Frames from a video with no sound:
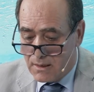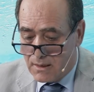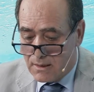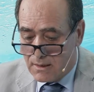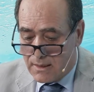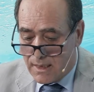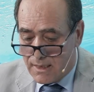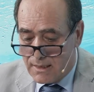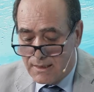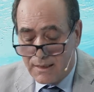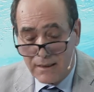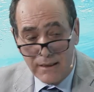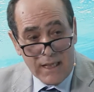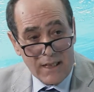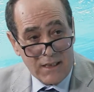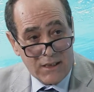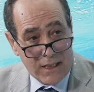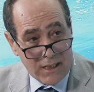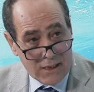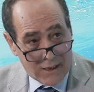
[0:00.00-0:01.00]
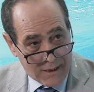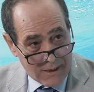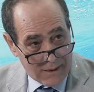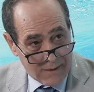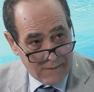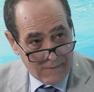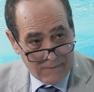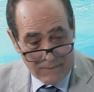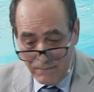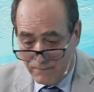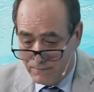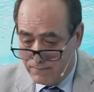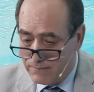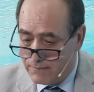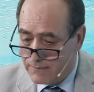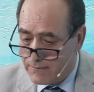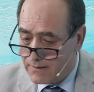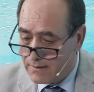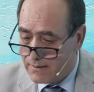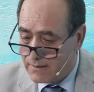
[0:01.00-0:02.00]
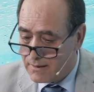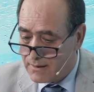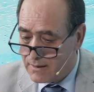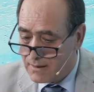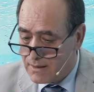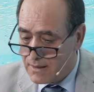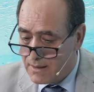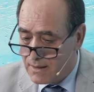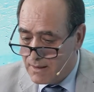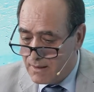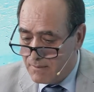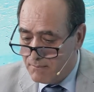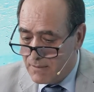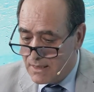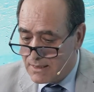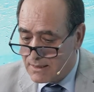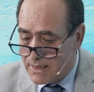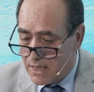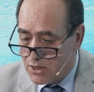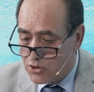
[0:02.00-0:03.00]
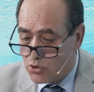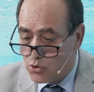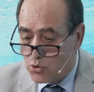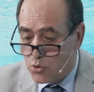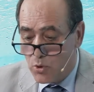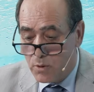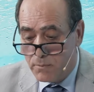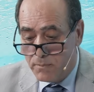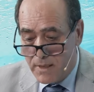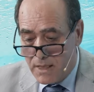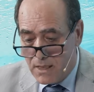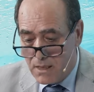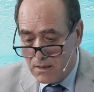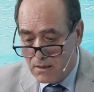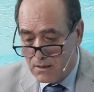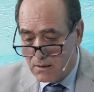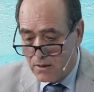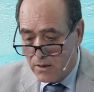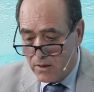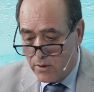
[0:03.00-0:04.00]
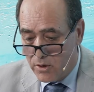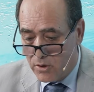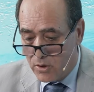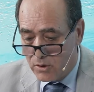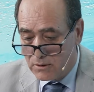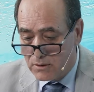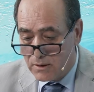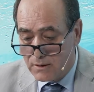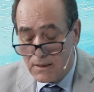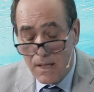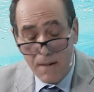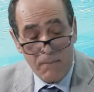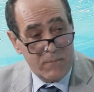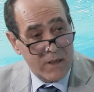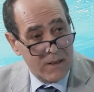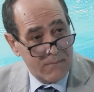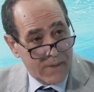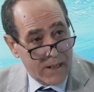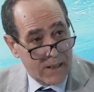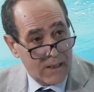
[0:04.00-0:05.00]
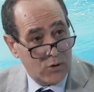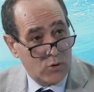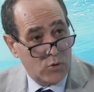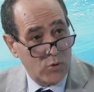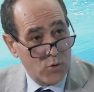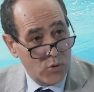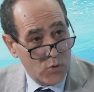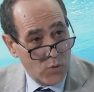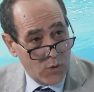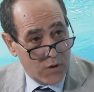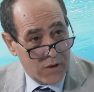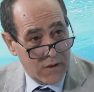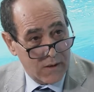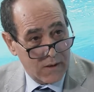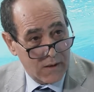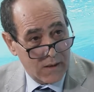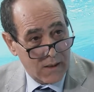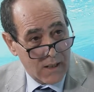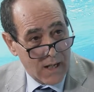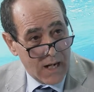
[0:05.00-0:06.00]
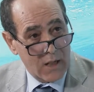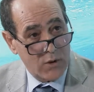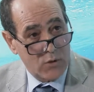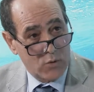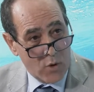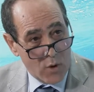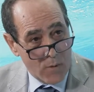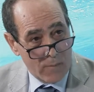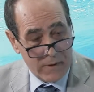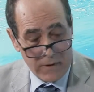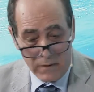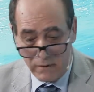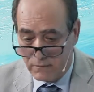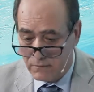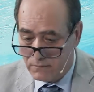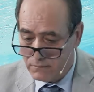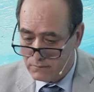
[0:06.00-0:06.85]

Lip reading: sensitization. Message should be oriented primarily to youth and women.